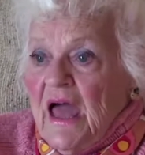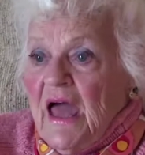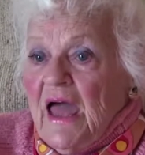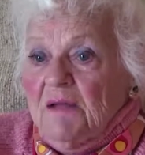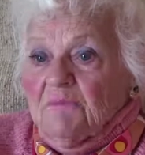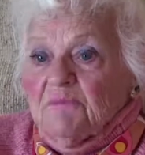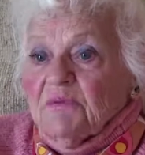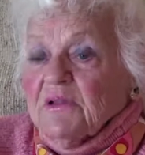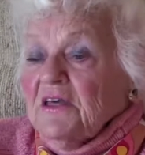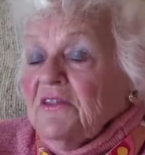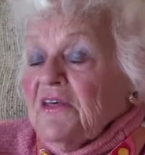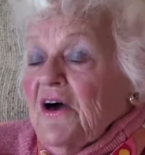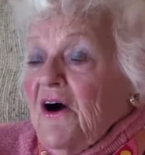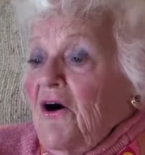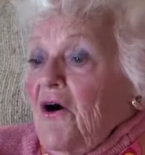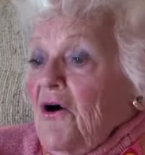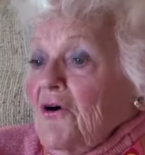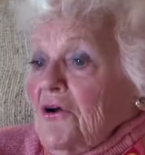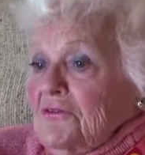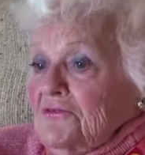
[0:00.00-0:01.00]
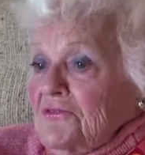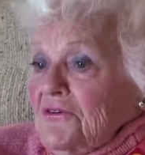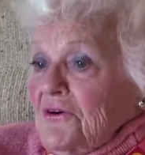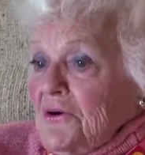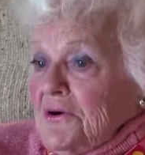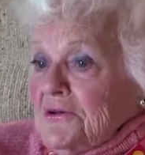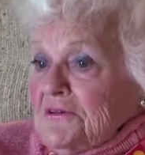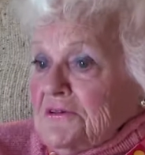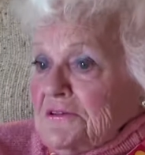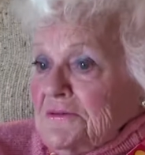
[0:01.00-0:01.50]
and play the organ
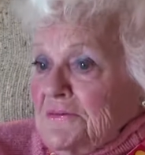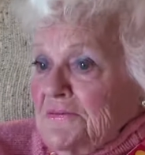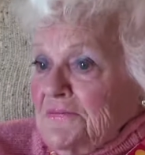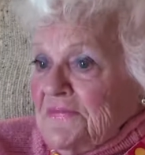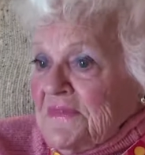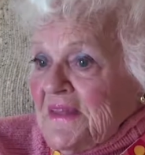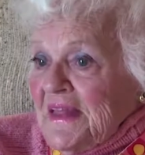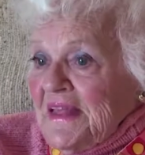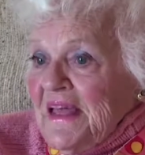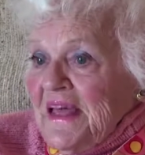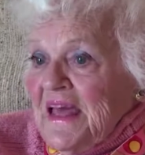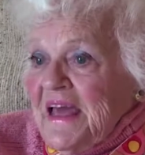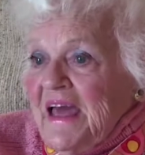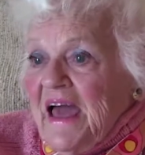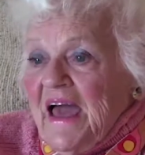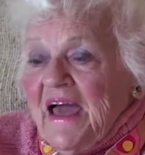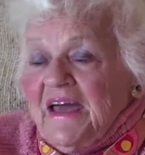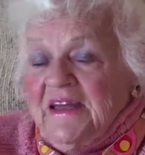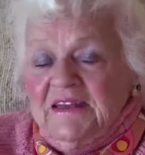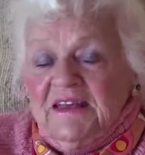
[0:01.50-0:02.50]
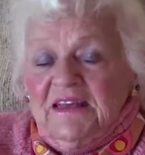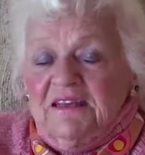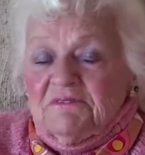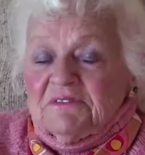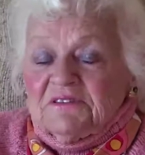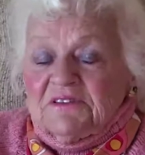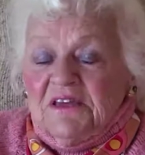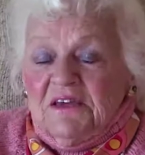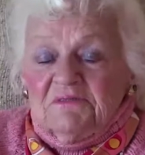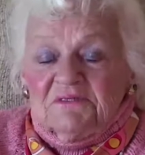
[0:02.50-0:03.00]
for us, and it
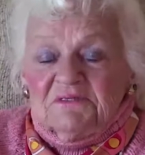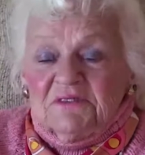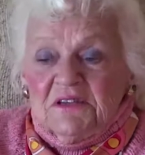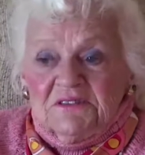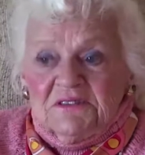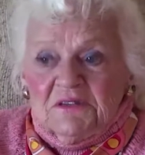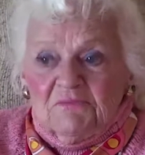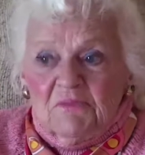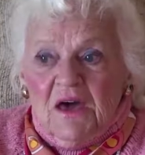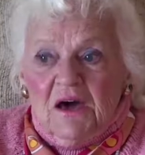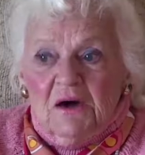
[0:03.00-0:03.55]
was it was just a,